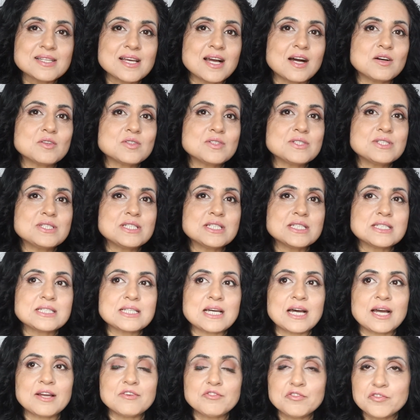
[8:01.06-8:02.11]
how did
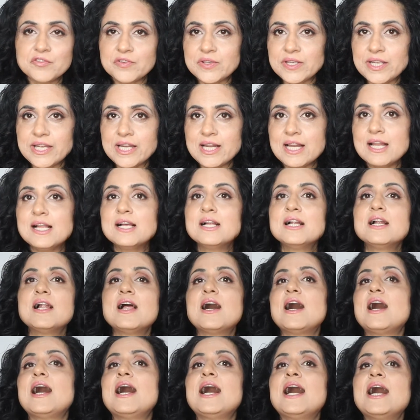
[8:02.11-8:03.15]
I feel?
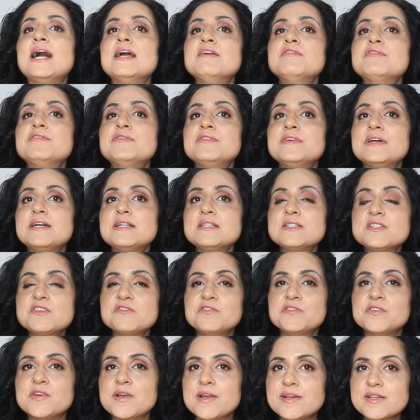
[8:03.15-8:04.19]
I felt a
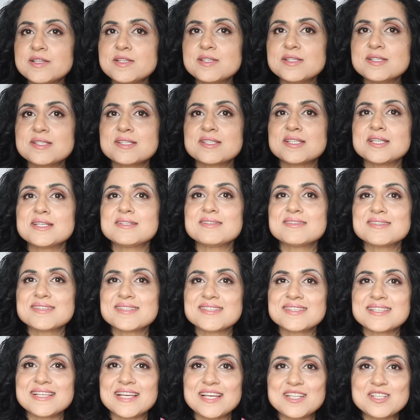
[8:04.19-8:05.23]
very distinct
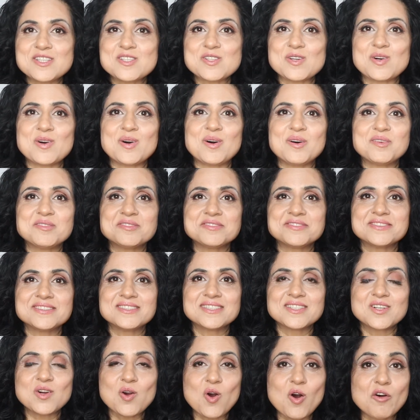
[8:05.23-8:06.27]
scent of
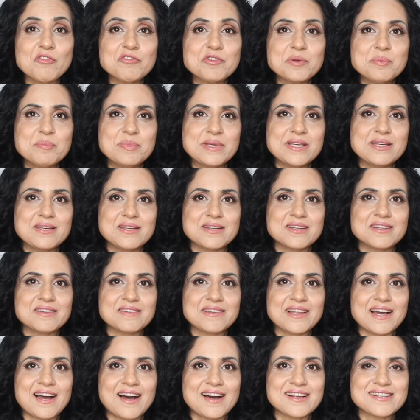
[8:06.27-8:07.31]
coffee bean in
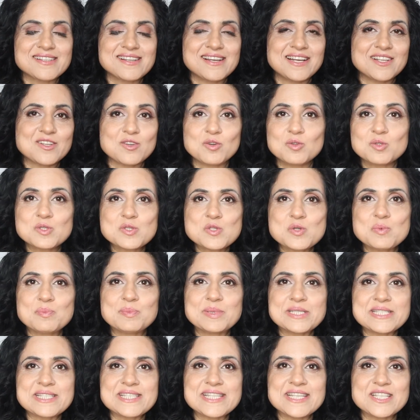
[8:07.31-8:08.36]
that, and also
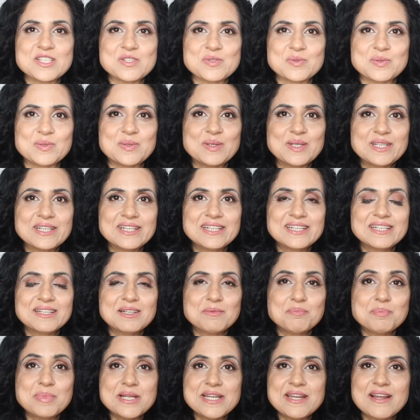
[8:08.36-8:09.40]
potato,
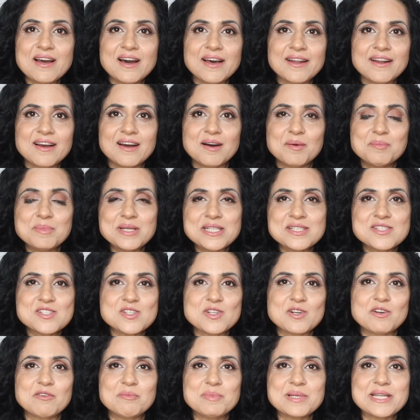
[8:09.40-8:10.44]
banana,
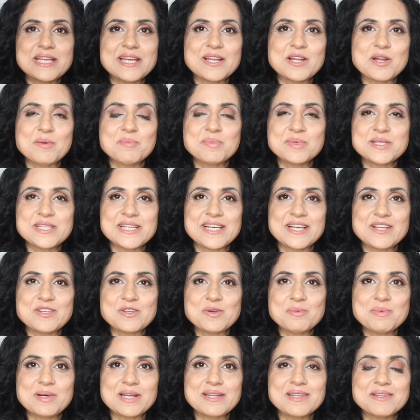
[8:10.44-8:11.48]
mixture of banana and
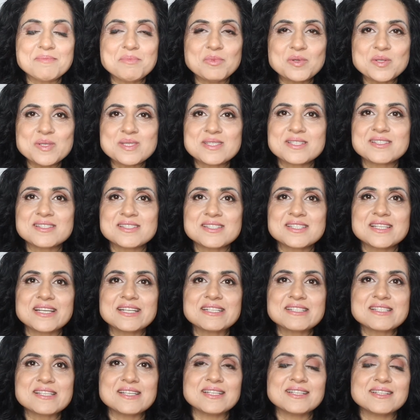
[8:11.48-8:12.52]
potato. But the most
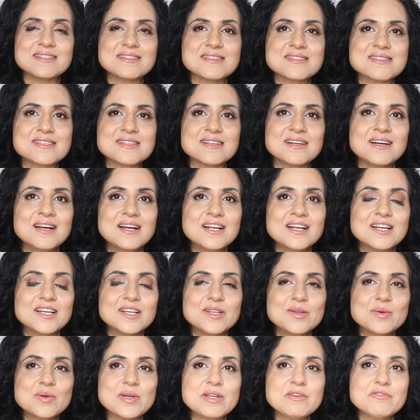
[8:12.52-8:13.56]
distinct is
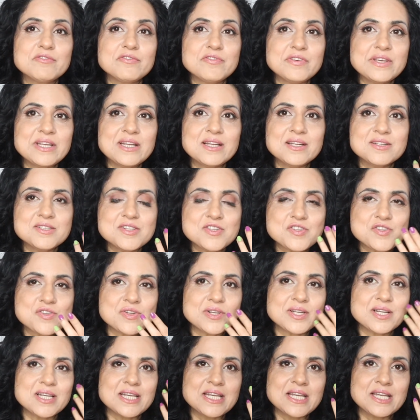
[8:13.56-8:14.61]
you can feel
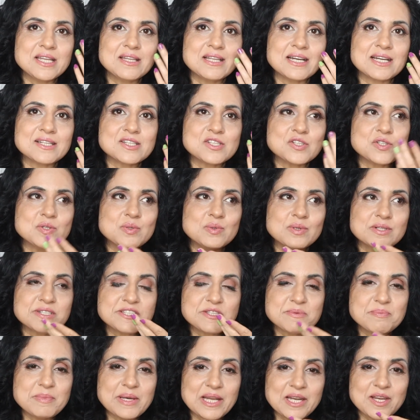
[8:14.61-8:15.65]
literally that you are
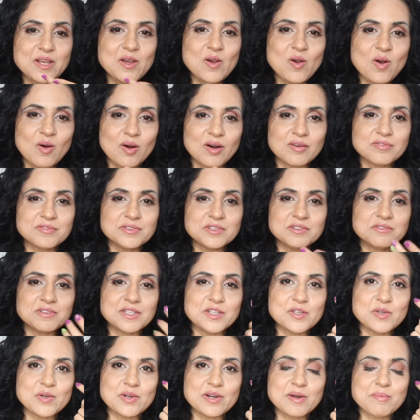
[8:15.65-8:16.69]
smelling coffee
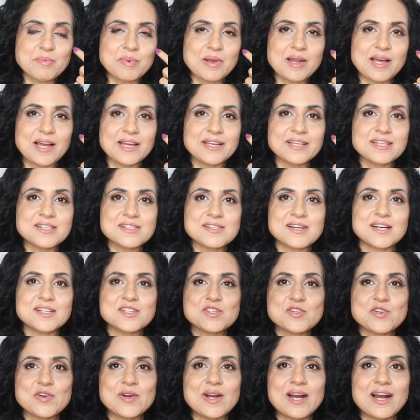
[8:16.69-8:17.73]
when you're applying it
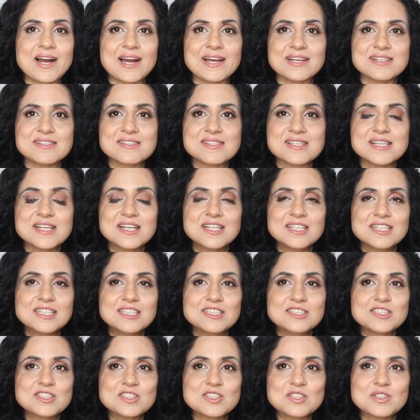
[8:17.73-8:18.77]
under your eyes.
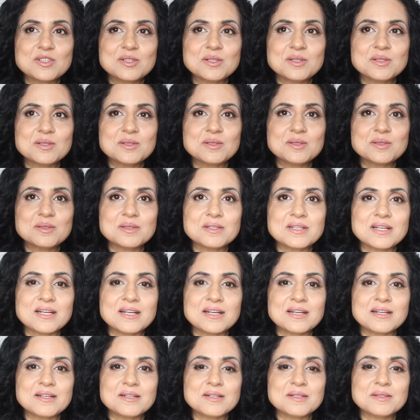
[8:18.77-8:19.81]
So
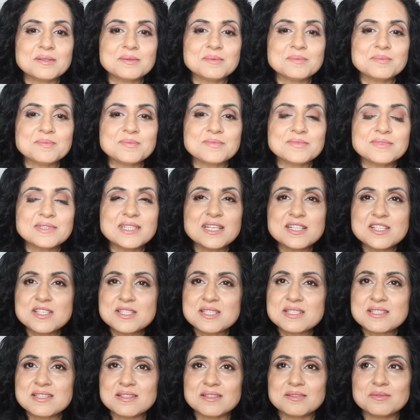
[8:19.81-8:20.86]

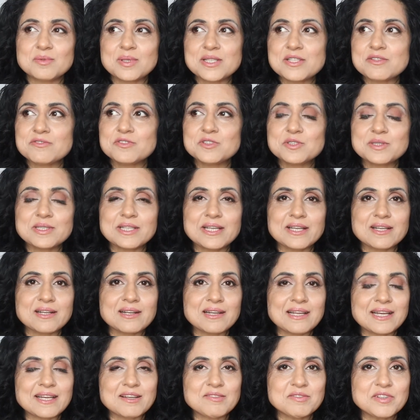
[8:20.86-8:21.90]
that's a wonderful thing,
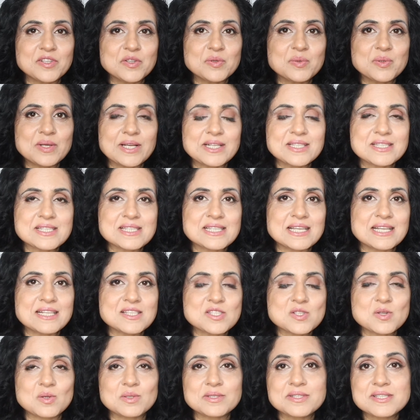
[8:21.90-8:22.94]
like when you can
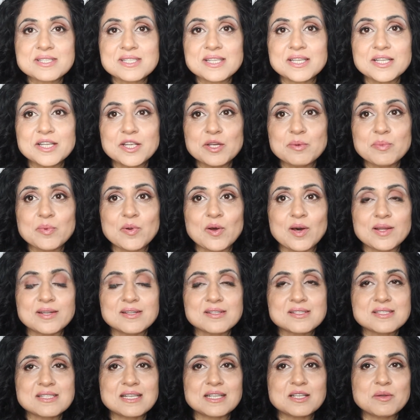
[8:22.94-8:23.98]
sense all the skincare
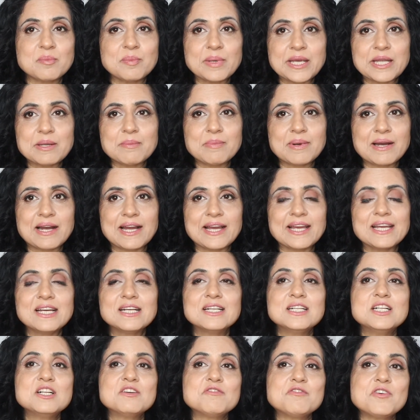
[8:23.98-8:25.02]
products that are made by
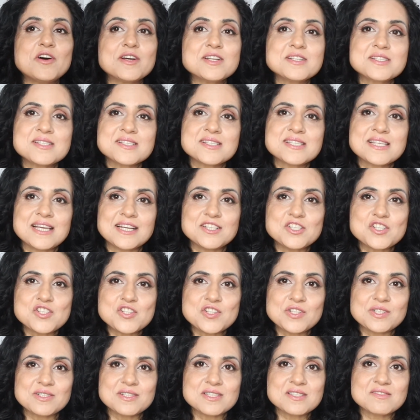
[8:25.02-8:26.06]
Forest
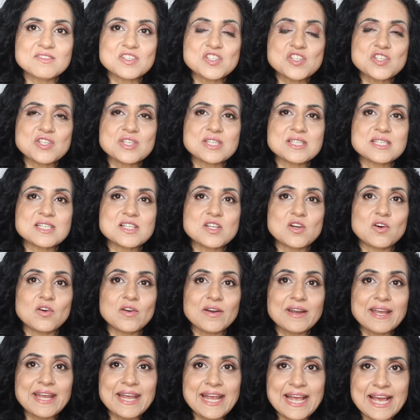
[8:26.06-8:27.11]
Essentials, which is an
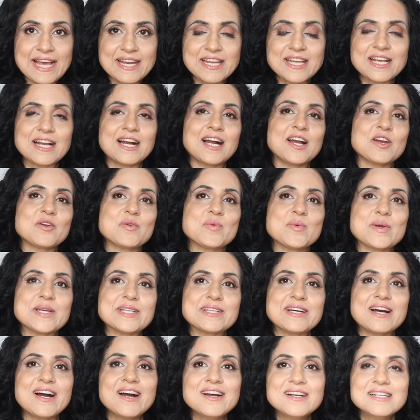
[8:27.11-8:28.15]
organic
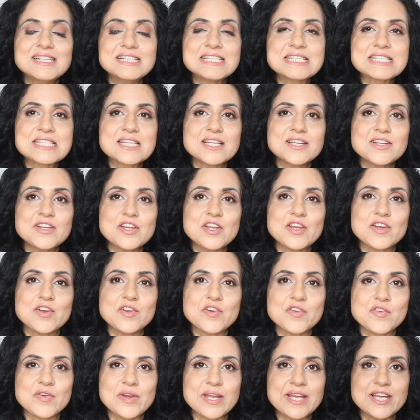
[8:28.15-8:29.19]
Ayurveda
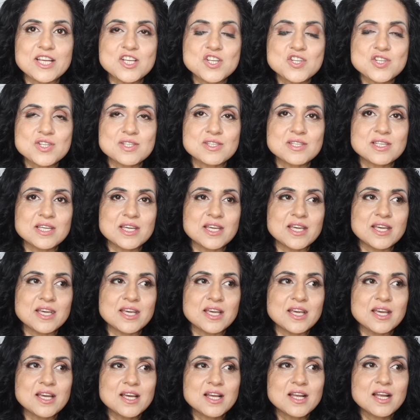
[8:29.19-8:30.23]
skincare range.
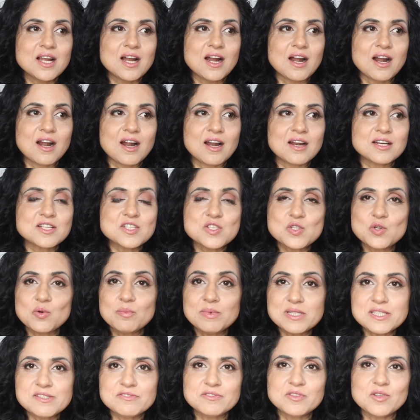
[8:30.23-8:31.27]
They are so
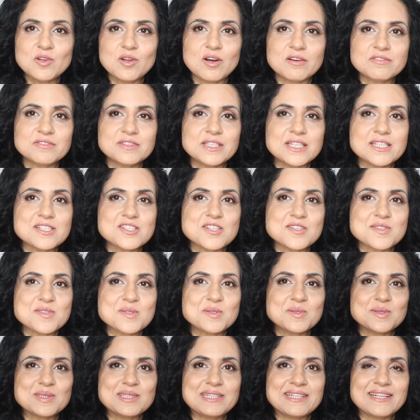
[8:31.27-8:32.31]
much full of nature's
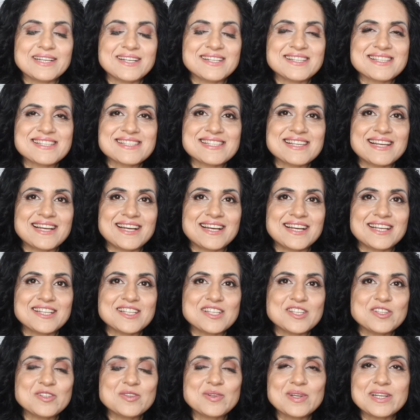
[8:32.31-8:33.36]
goodness,
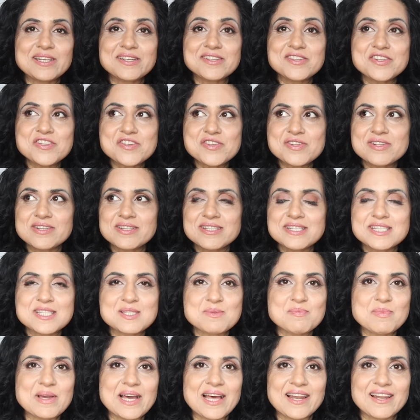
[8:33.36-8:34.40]
and you can literally
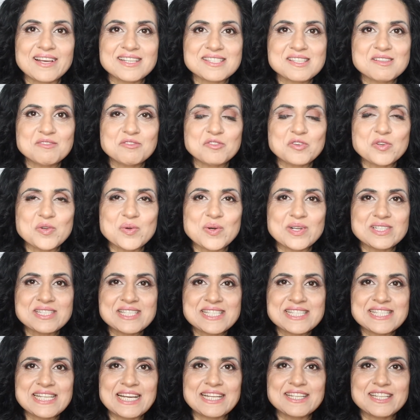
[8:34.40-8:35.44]
smell as if you are
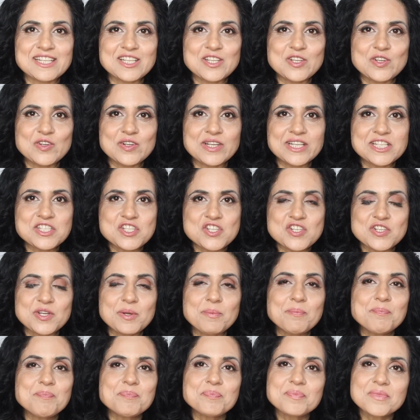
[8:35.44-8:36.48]
standing in your kitchen
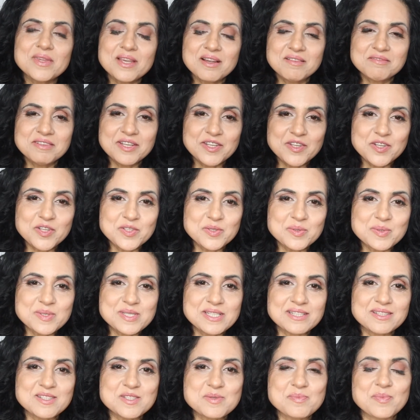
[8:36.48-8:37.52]
when you're
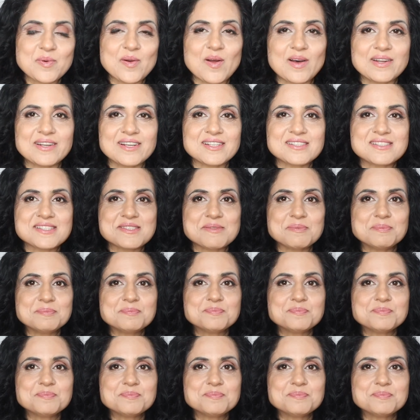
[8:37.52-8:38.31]
using these products.